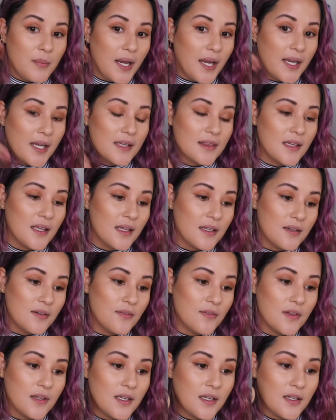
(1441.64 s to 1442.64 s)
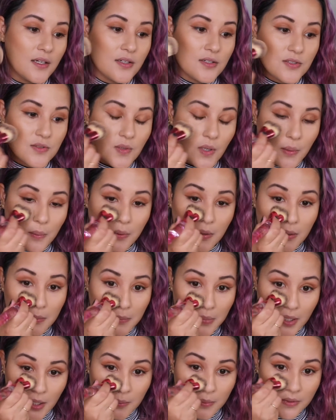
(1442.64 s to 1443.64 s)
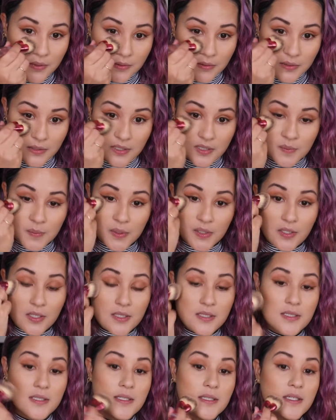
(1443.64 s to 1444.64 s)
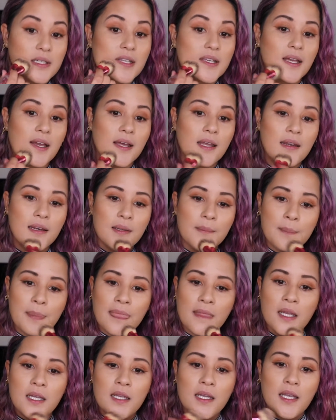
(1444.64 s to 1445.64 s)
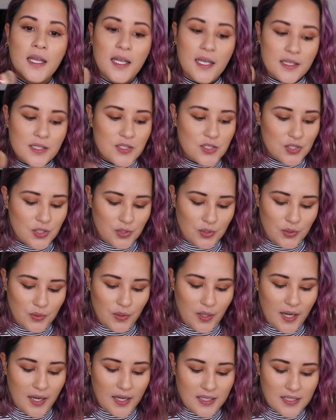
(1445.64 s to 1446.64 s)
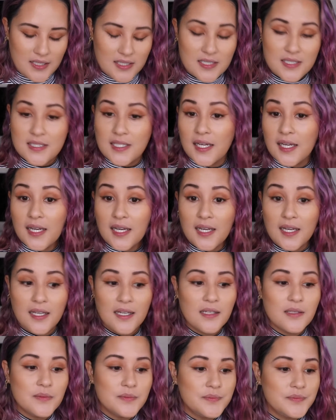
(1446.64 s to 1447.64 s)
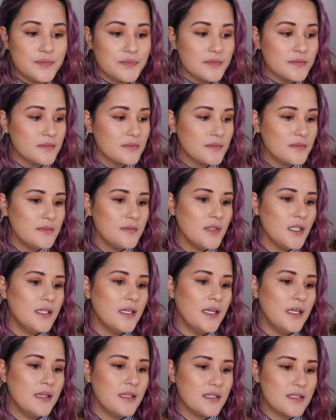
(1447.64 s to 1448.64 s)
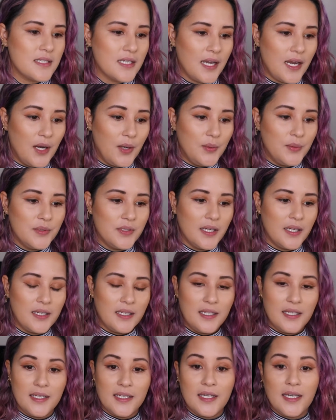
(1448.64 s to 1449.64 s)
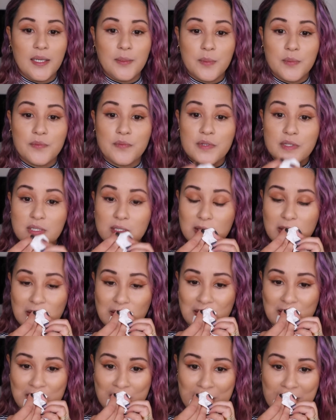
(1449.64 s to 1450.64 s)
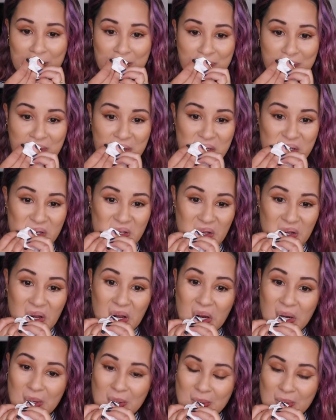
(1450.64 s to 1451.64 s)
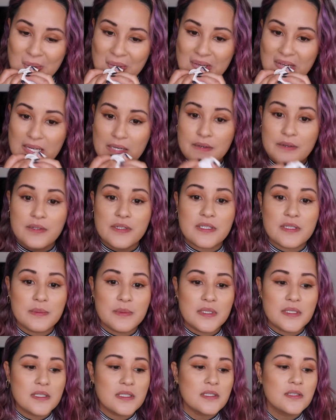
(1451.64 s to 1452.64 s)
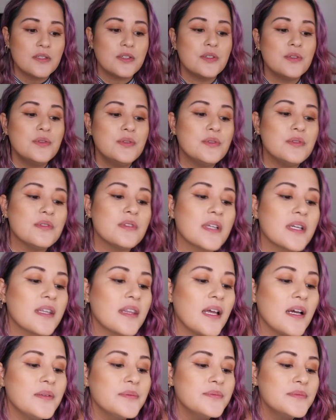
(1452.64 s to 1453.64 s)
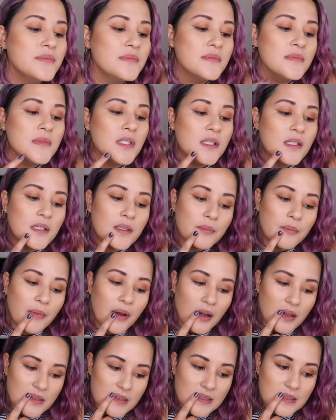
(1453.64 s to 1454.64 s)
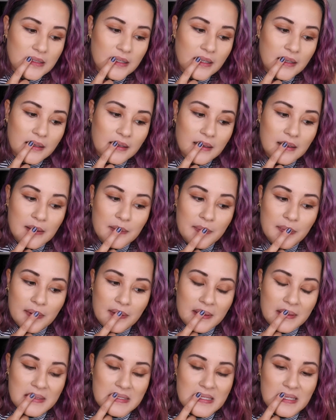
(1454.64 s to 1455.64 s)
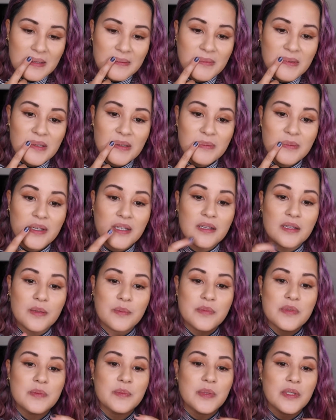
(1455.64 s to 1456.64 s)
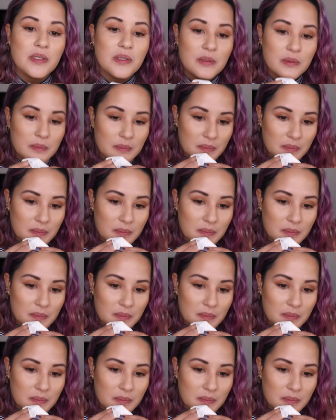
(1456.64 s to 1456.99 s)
back at the end of the year, so I wouldn't be able to experience it again. And so I stayed in the town, and he came and visited, and we did like our own like Christmas. Oh, look at that mask thing that I put. It's like making my lips peel,